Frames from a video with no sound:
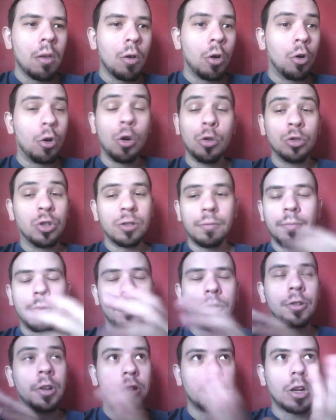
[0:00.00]
Or just,
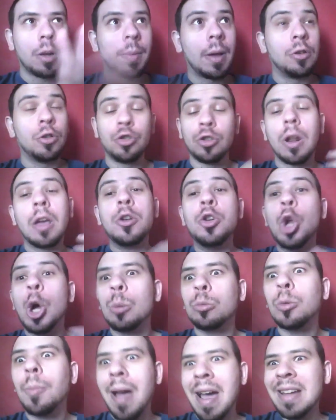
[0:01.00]
not shadow banned, just like
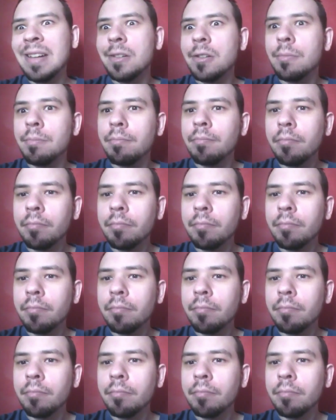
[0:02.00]
normal banned.